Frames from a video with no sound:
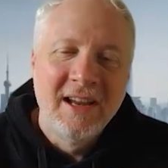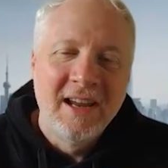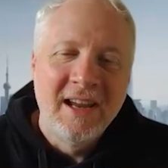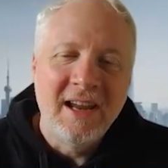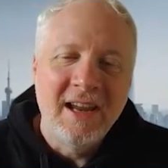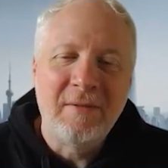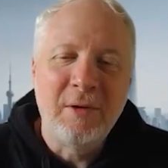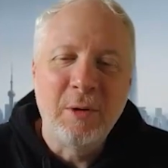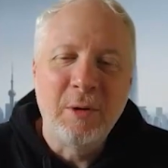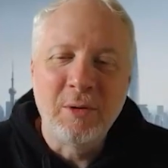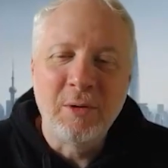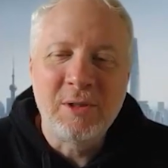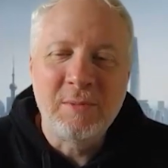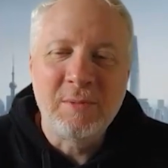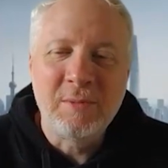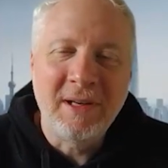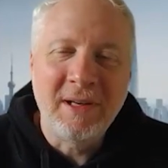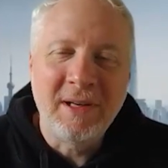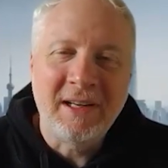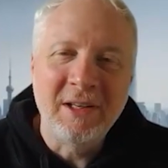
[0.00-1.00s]
If you were
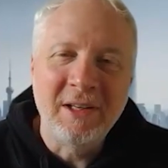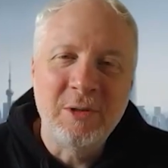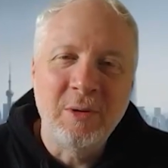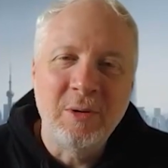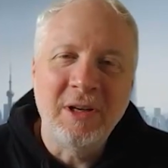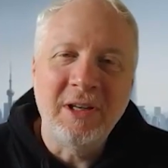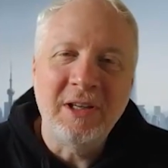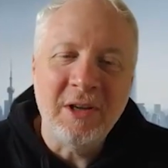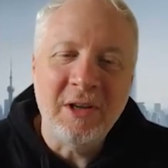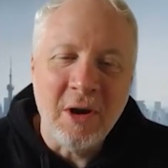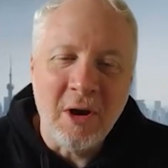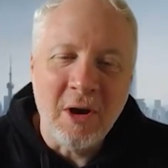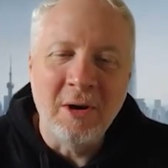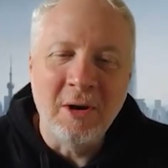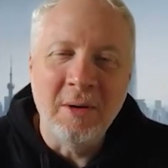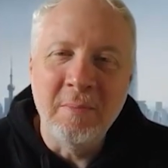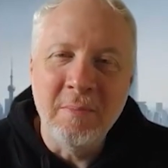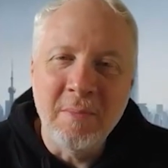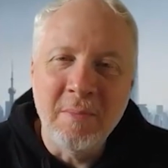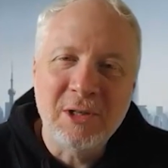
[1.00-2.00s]
speaking to a
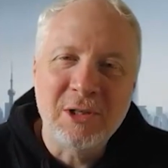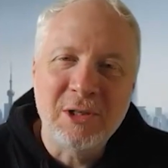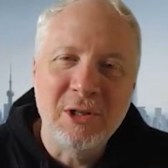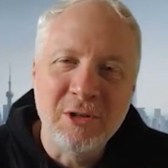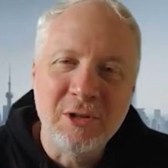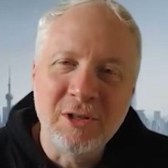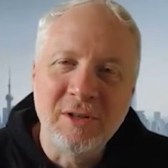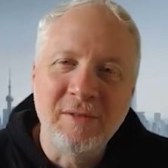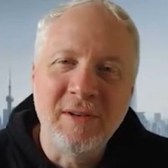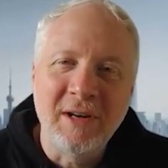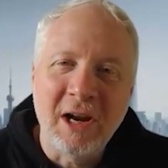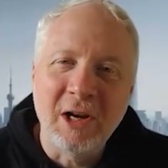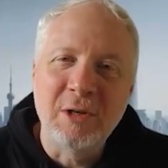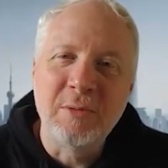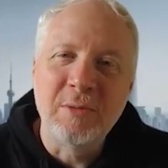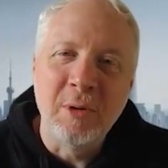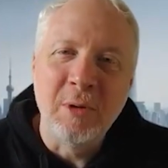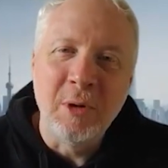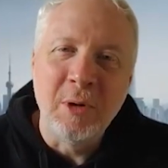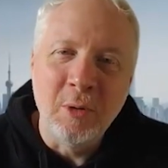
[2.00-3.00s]
young mission-driven
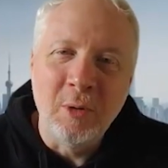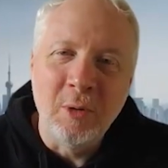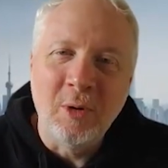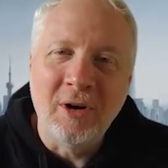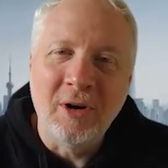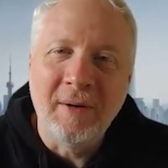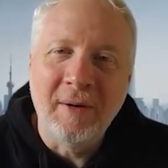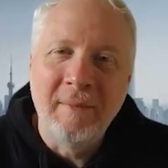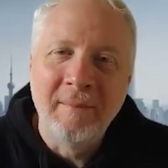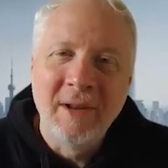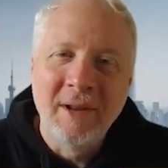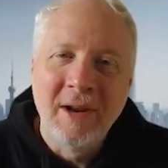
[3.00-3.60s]
entrepreneur,